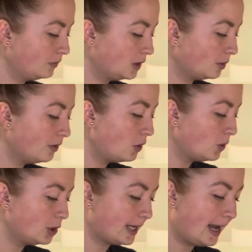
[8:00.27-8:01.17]
Some of you
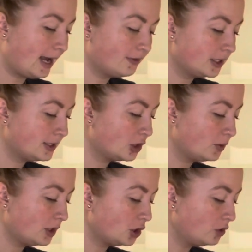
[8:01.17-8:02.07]
would just have a decision
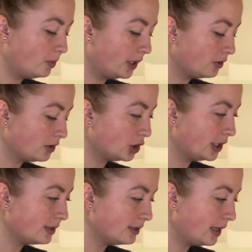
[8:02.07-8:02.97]
with the Two of Pentacles,
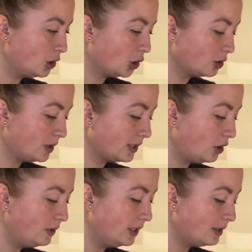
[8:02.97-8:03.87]
Justice, and Judgment. It's like
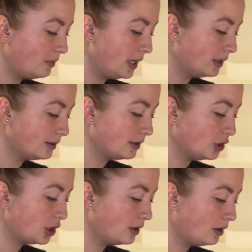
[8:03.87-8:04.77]
you need to make a
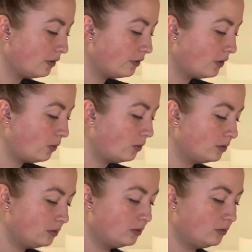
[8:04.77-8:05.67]
decision of
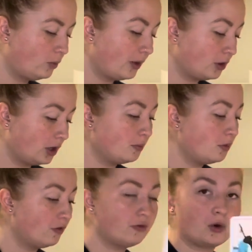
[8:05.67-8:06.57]
whether you're going to
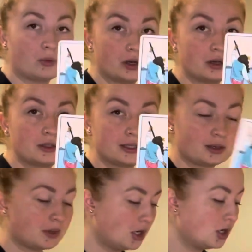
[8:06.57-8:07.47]
move forward to
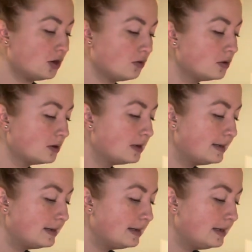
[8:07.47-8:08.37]
something new
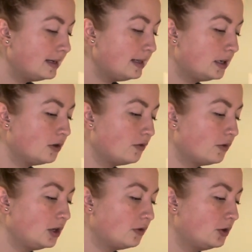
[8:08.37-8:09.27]
in the
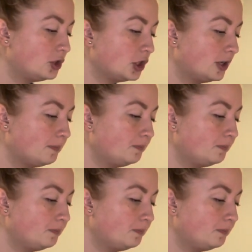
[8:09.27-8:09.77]
near future.